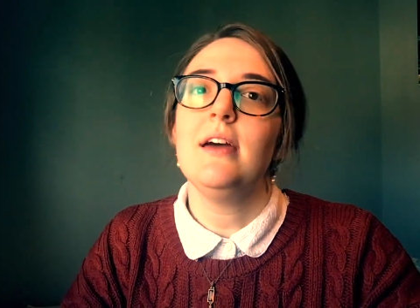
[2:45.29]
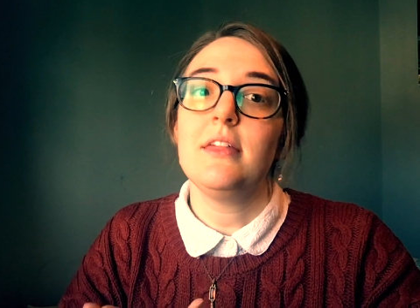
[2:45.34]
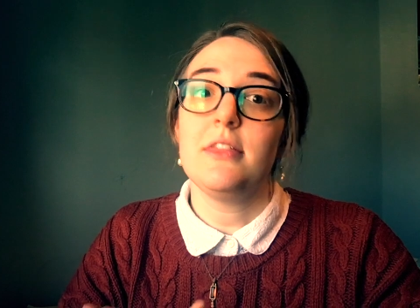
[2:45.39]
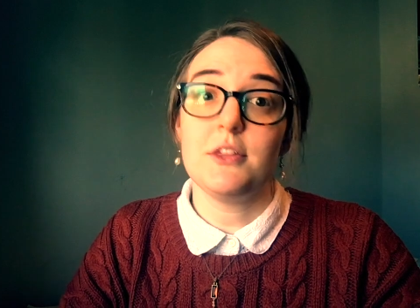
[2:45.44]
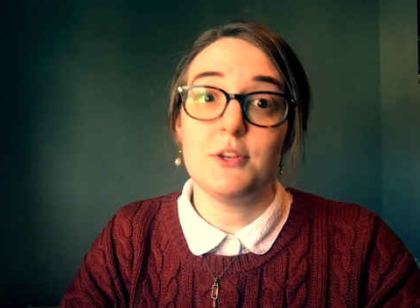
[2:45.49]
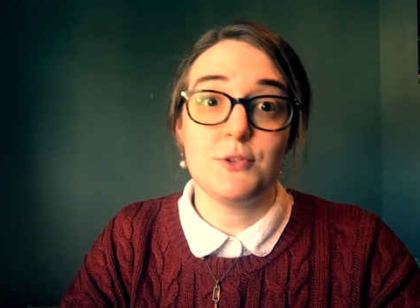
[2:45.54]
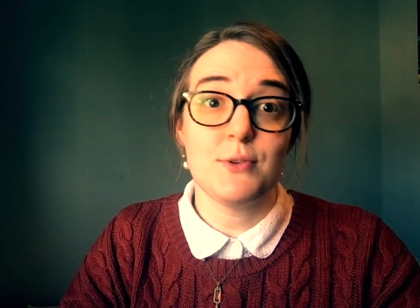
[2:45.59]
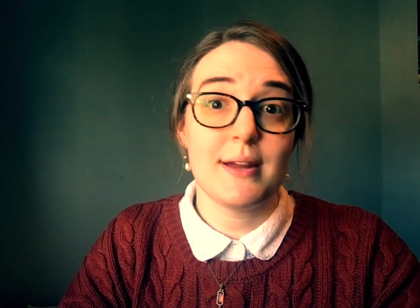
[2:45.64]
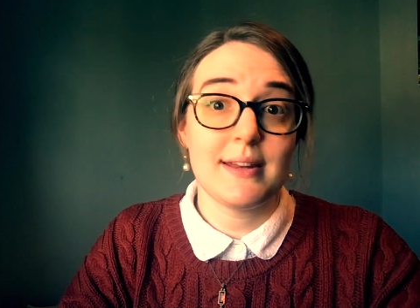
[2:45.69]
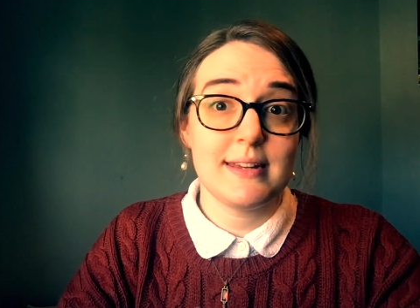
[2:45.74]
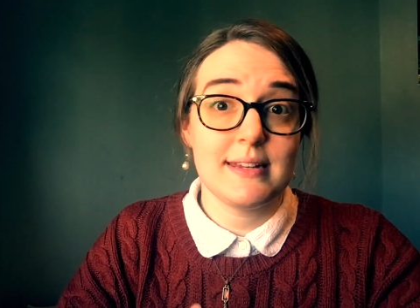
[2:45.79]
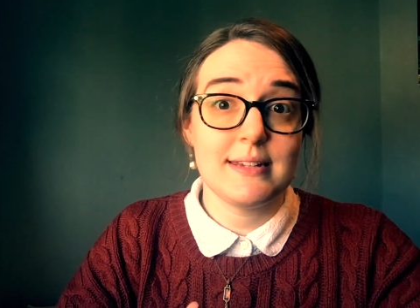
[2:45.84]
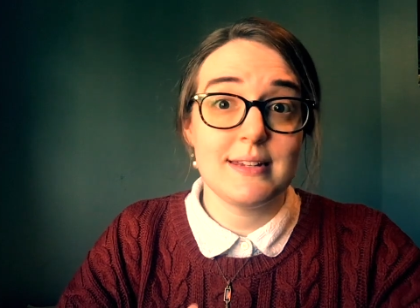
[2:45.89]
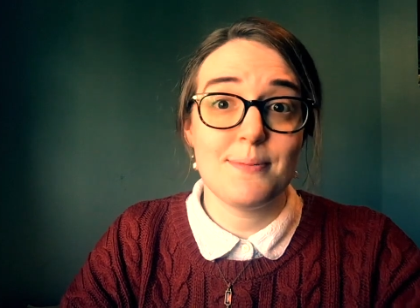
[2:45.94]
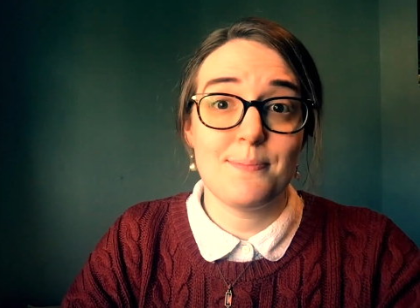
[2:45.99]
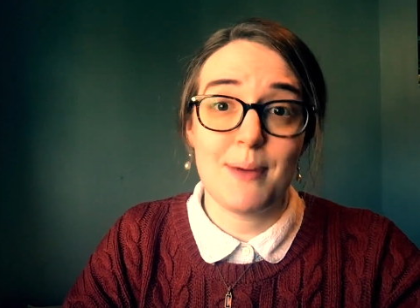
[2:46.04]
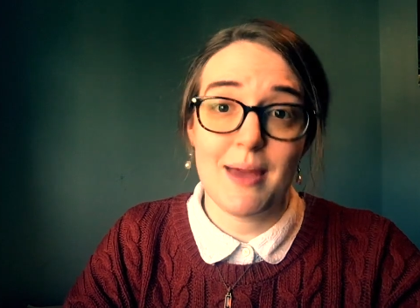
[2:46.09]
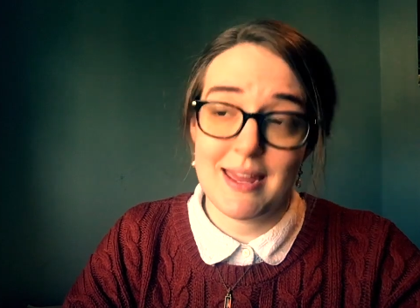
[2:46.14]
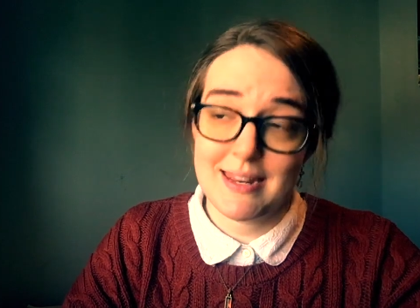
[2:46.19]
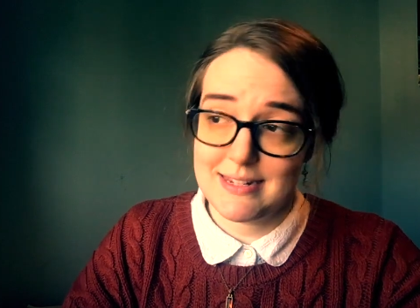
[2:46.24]
the dreaded
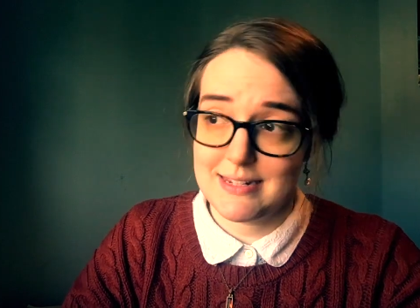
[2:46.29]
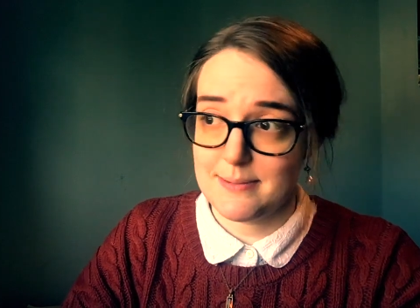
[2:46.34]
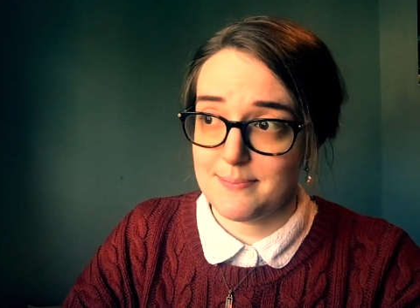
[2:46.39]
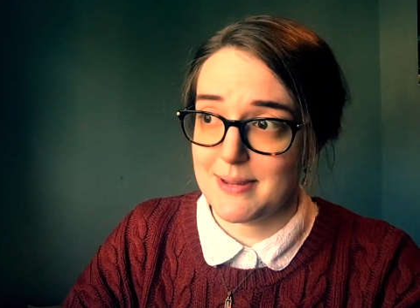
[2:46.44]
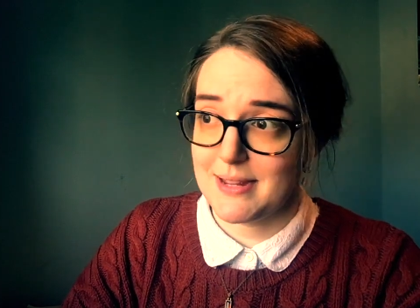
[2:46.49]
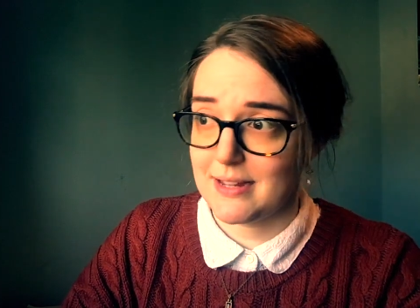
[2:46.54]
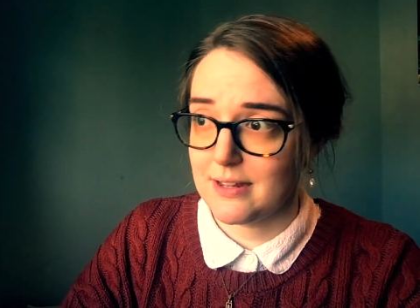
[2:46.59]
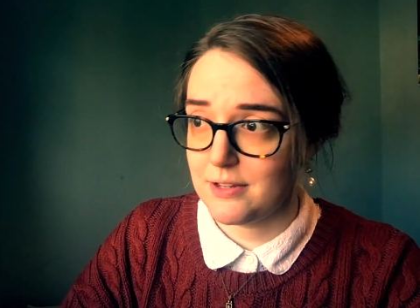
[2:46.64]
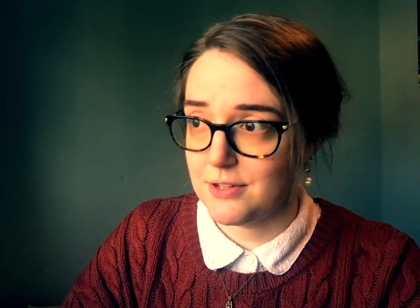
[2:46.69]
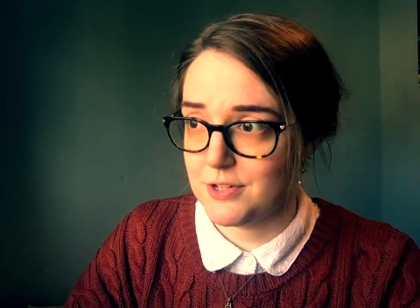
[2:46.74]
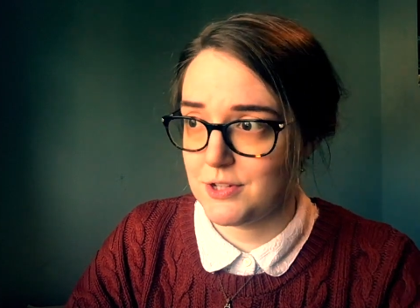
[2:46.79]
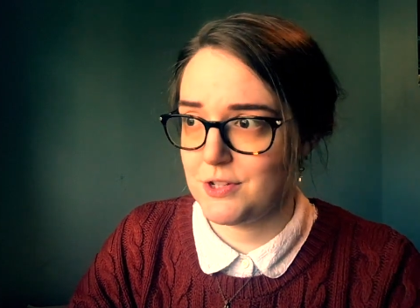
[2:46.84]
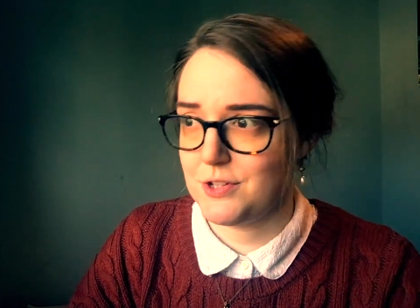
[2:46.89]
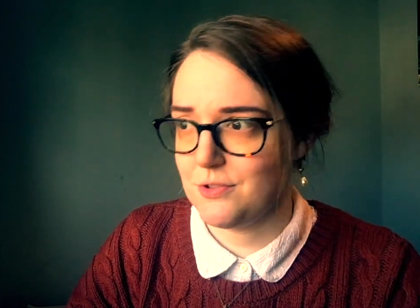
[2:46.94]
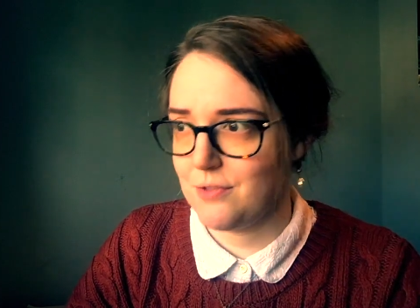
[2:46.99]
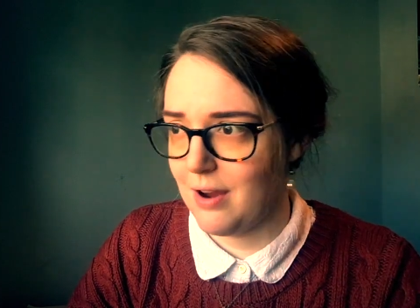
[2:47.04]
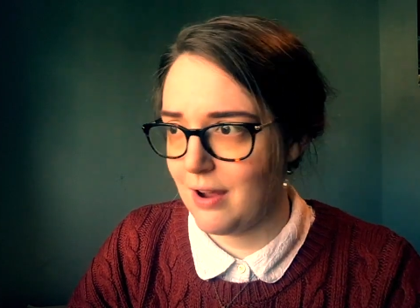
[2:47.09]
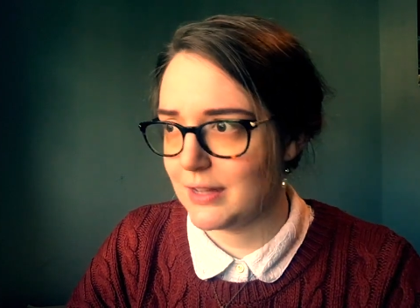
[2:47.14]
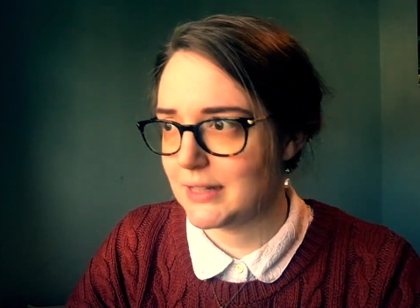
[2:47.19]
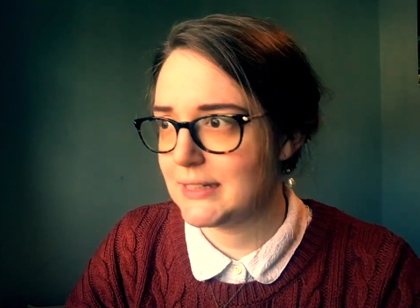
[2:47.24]
pandemic
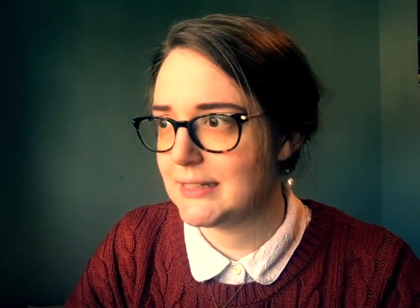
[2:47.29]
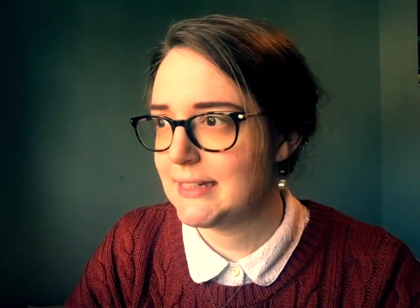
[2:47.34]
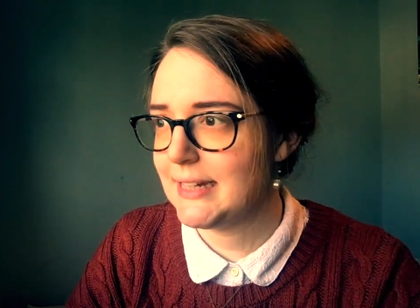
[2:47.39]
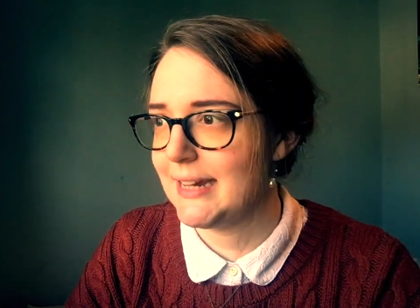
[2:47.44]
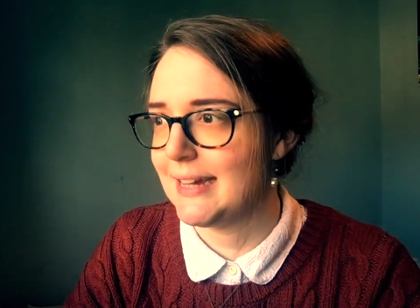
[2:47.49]
struck,